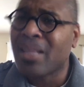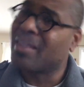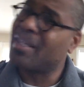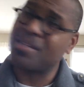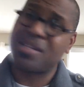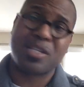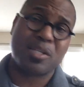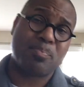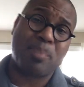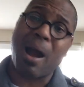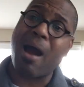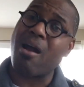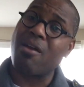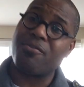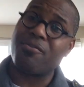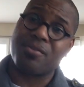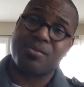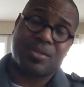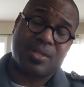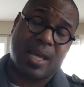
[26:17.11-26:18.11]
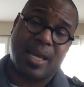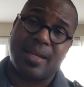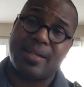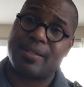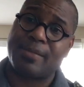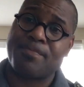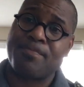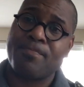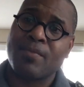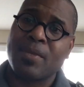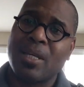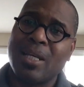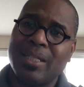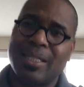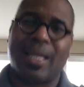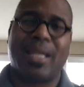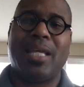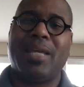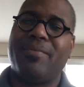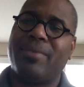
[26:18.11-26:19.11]
This is powerful, saints.
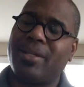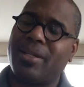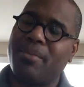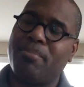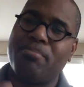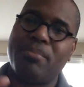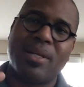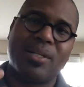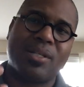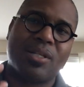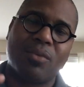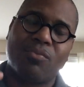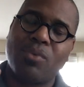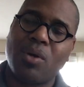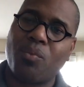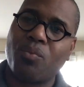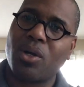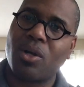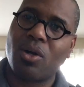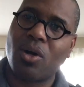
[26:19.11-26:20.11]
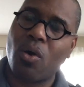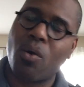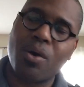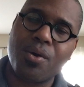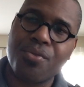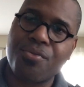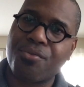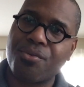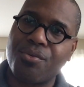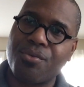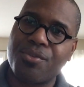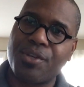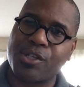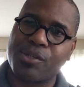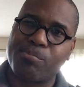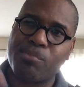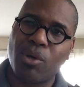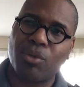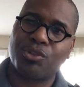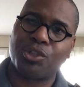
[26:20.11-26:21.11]
That even in the midst of what we're going through,
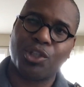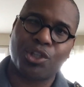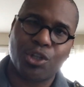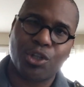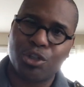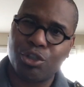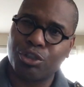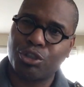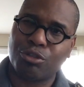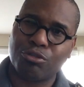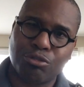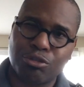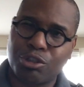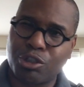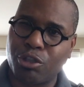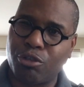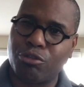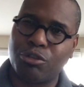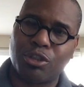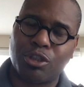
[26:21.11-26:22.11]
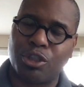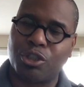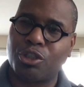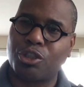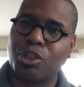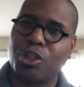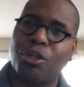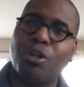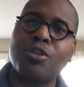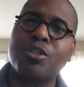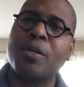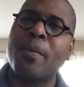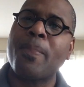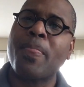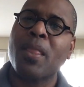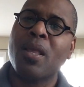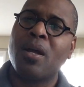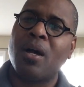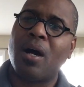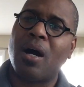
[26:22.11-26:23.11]
this multicultural church, this church
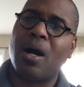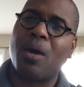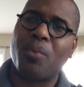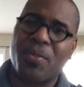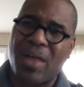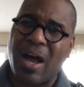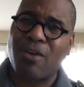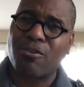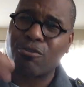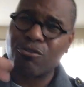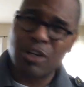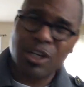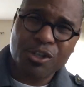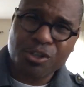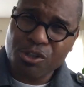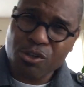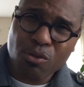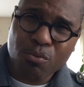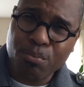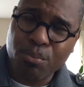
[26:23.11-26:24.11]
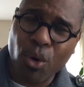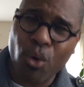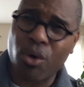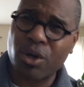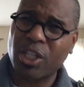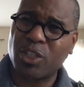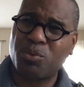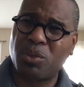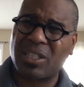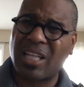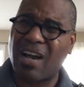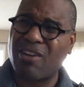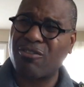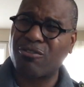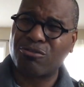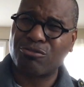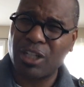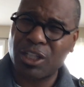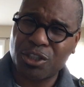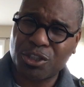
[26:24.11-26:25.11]
uh, without racial borders, without
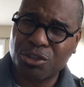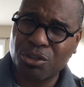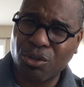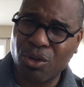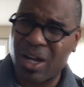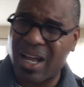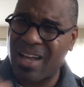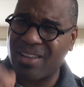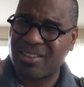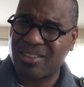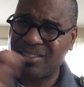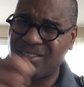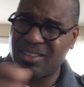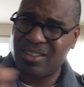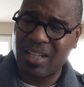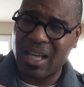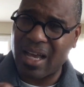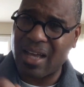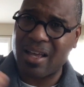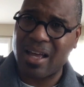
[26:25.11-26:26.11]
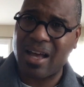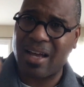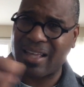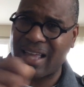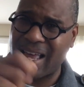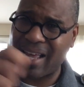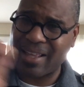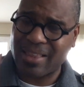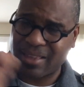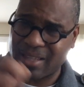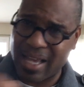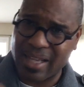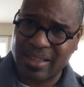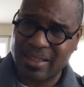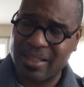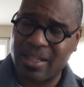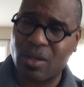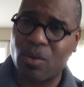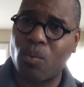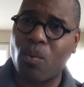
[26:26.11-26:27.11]
racial or
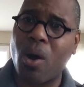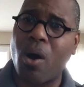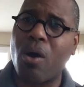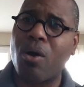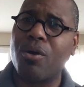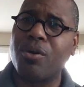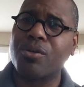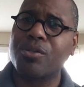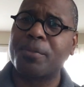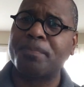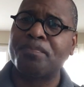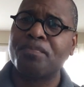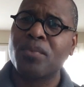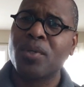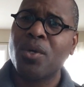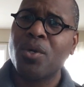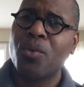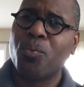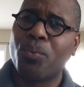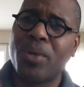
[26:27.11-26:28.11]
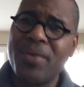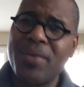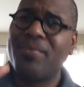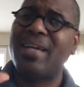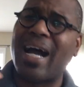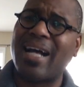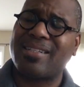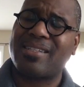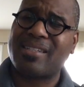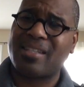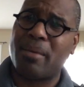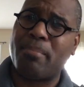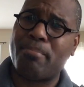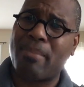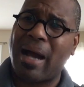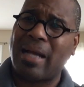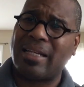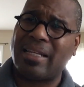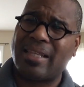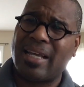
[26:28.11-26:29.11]
ethnic walls, We've got
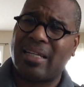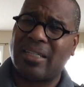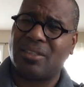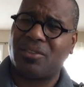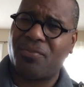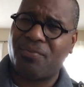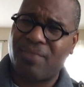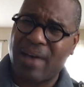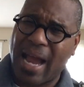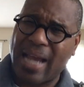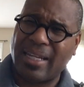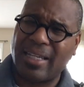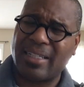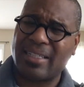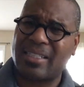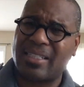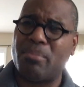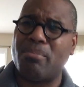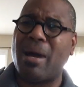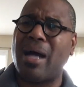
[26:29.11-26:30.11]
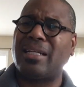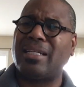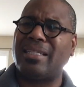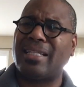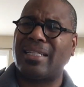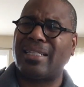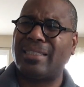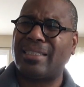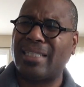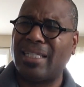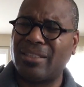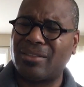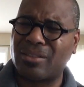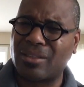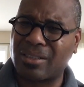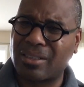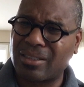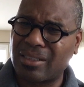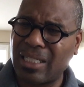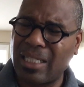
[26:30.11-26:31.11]
somebody that is fighting, somebody that is
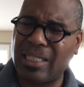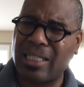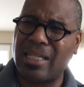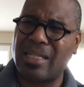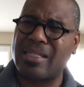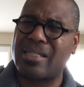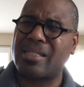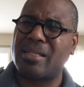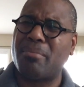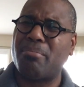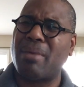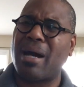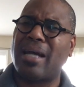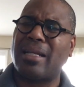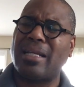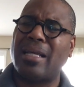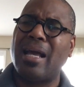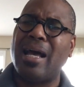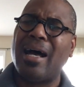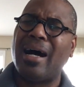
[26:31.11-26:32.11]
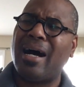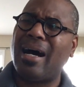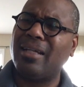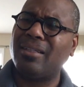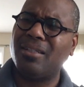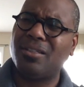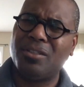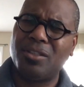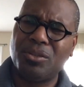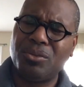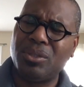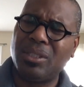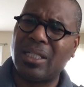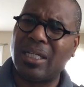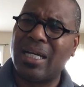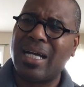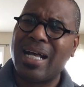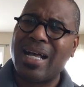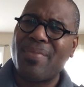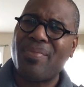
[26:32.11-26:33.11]
interceding, somebody,
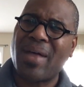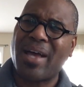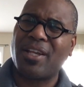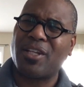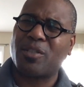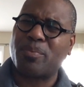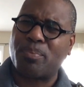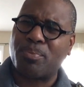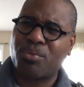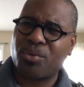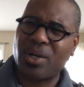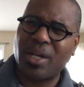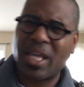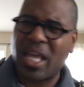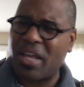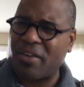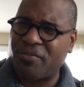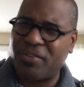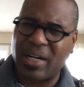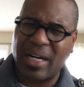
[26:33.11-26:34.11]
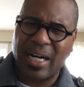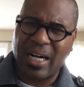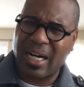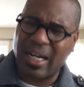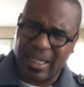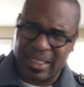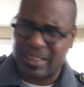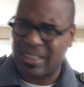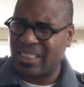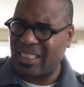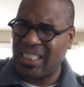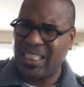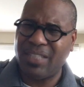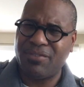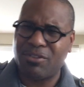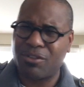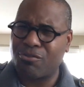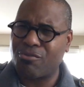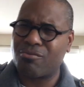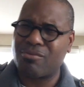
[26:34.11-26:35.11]
hallelujah, that is praying for us
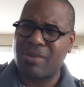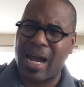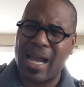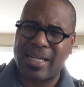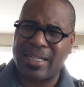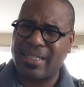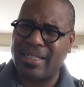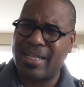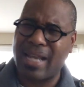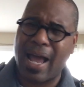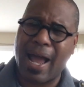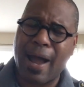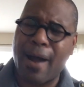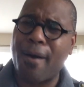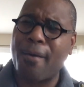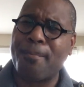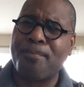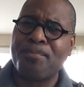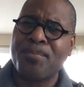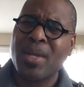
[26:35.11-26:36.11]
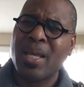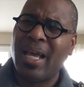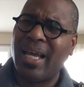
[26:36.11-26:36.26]
even right now.